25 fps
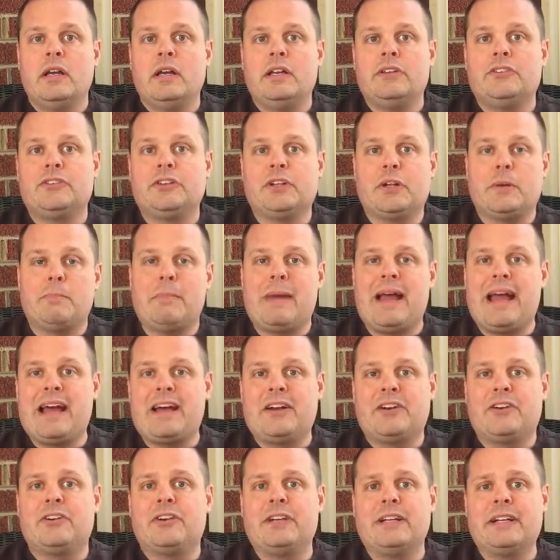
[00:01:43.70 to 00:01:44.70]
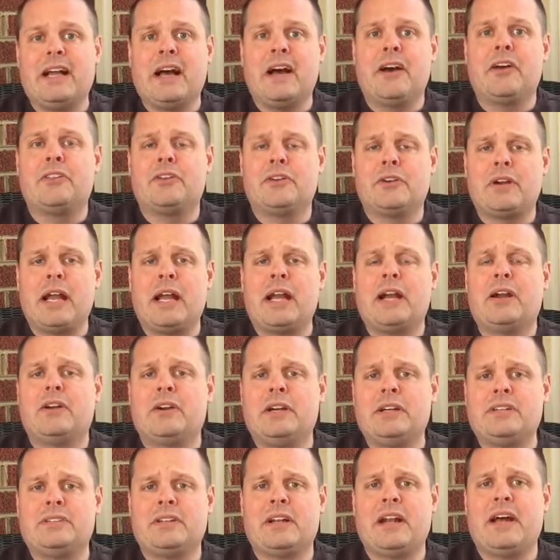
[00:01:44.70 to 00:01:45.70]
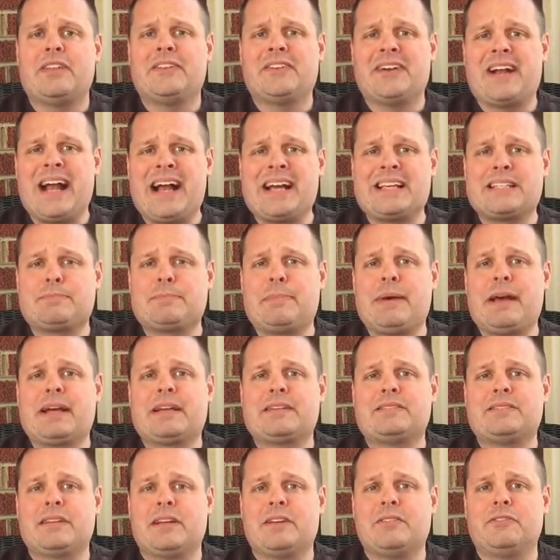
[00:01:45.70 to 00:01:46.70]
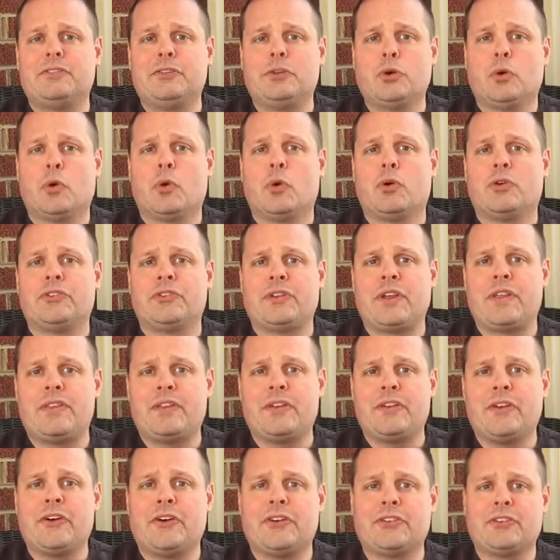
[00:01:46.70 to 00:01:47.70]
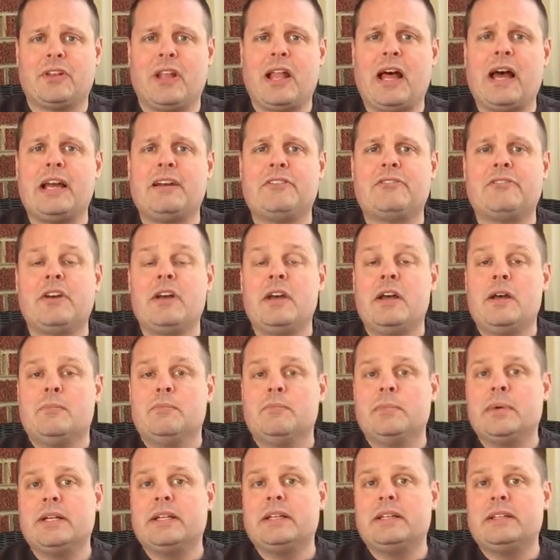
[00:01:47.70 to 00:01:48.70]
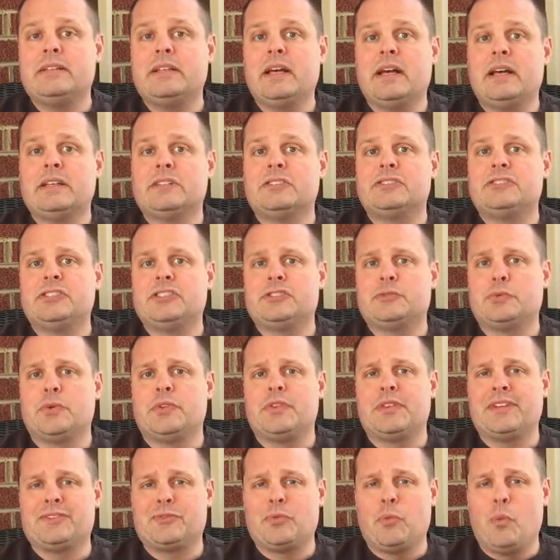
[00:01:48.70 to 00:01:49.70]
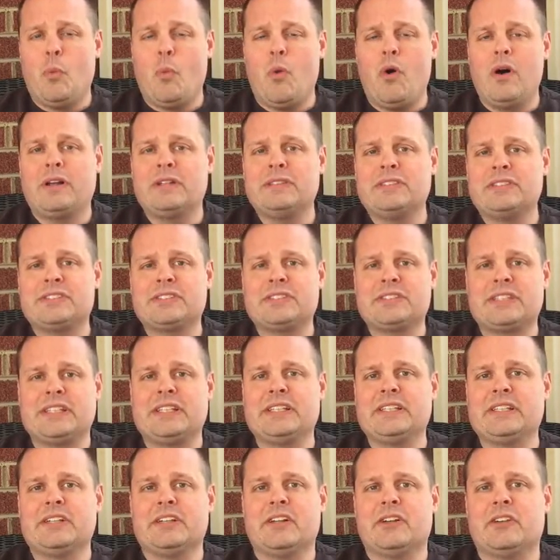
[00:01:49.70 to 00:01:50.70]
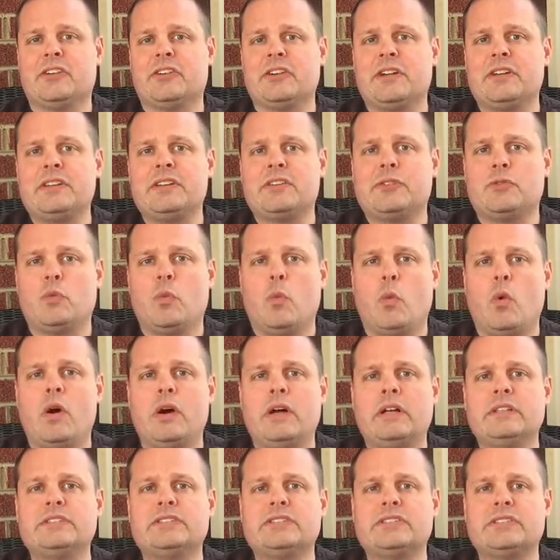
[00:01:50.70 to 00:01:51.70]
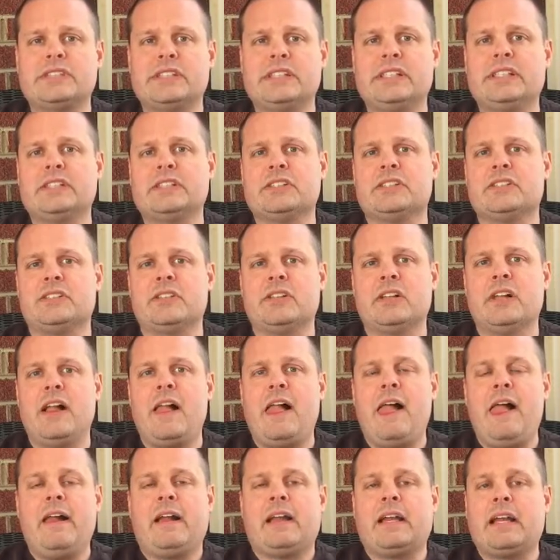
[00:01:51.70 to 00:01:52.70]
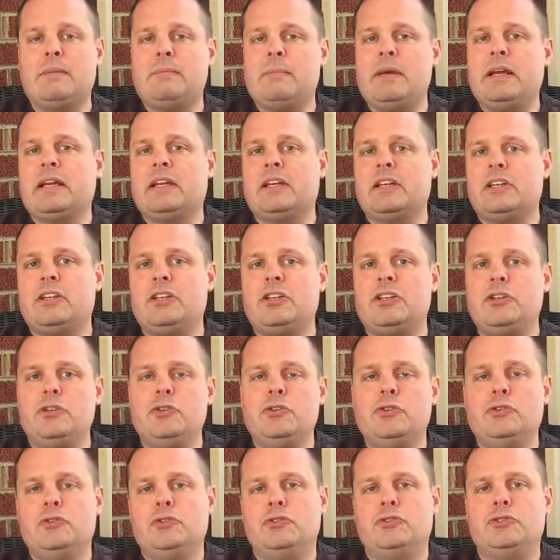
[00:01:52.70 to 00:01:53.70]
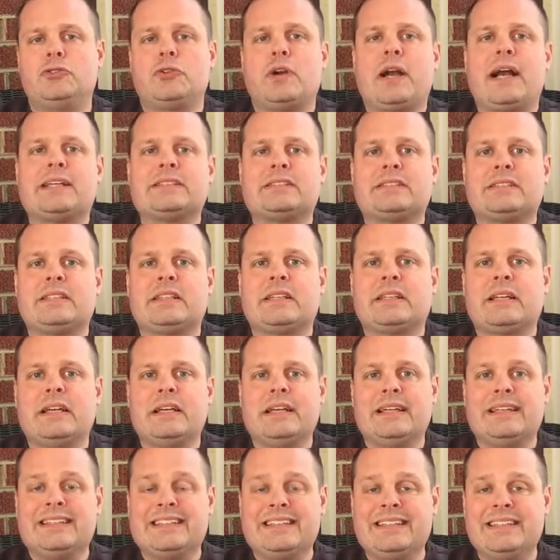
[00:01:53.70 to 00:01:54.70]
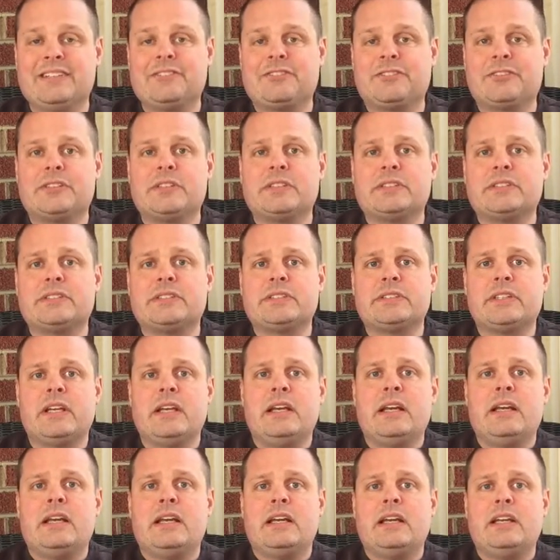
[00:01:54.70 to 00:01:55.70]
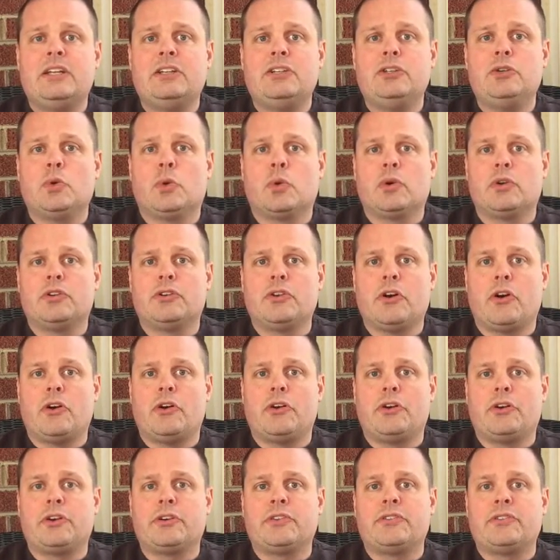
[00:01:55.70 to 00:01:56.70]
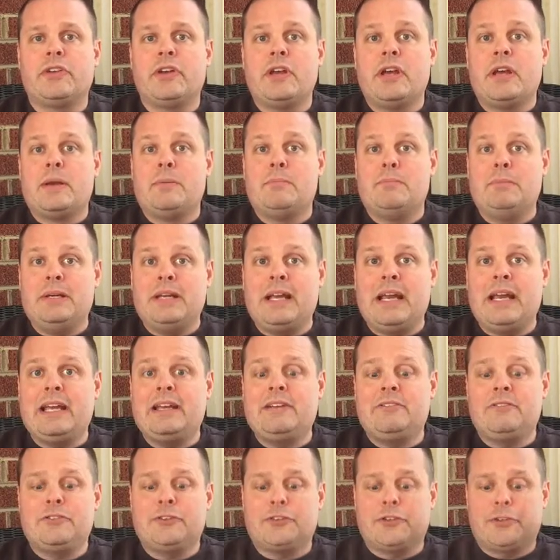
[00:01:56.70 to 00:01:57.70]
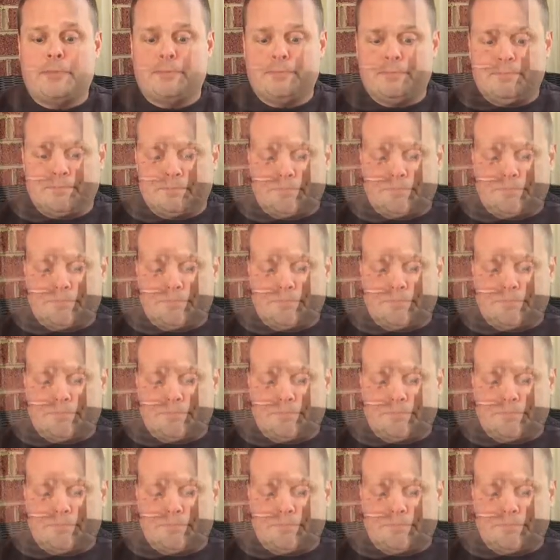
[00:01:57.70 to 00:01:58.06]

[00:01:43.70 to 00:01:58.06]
is going to matter in other areas and other aspects of yours and the dog's life, but it does. Just with this one skill, learning this one skill can make a huge drastic difference in your dog's behavior.